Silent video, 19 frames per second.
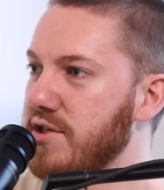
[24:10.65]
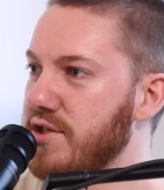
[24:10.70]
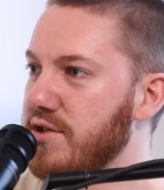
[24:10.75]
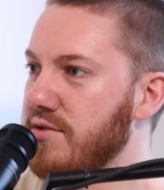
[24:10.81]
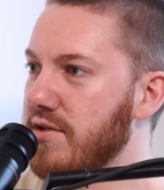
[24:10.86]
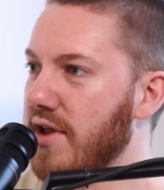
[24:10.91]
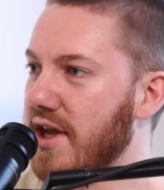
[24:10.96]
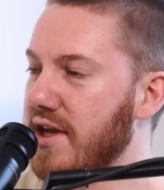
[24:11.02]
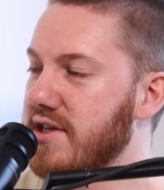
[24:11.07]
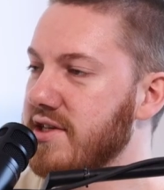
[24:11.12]
would
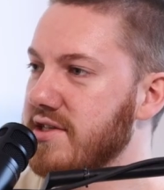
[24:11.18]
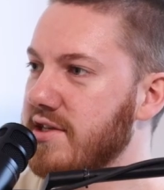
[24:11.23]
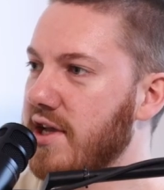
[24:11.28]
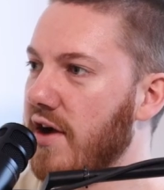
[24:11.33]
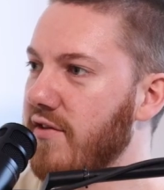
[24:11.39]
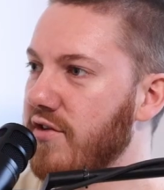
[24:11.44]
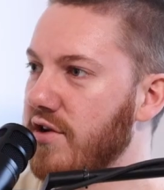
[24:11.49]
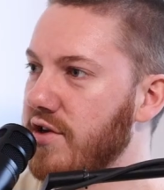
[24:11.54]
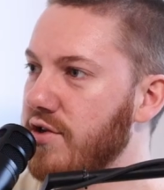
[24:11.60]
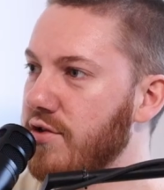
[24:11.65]
you like
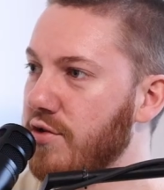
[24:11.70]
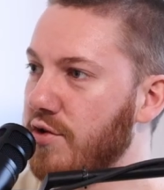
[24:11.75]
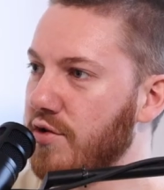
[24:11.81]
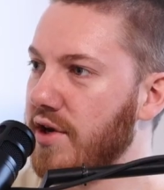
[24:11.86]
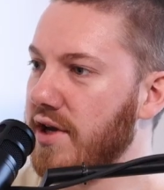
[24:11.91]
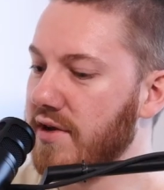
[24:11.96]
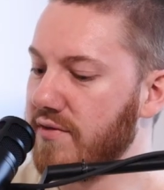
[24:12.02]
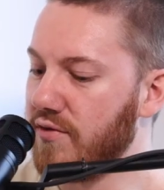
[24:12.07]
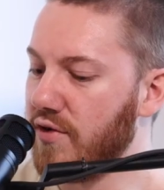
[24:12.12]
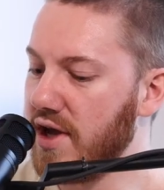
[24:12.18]
discover new
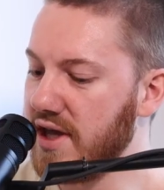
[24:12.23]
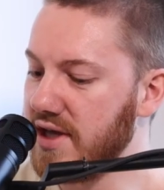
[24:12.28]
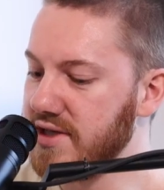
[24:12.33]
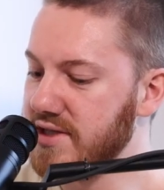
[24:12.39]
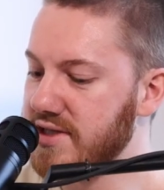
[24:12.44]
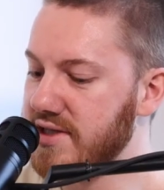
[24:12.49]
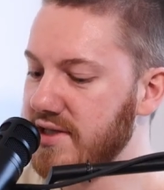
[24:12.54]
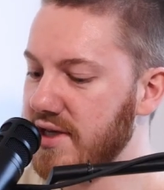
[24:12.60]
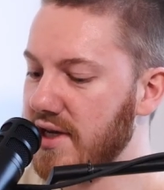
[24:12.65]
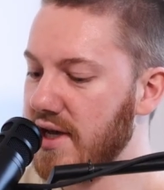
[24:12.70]
creative
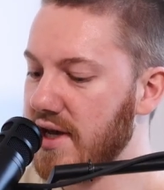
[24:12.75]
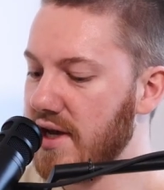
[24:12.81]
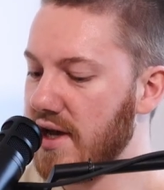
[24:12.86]
ways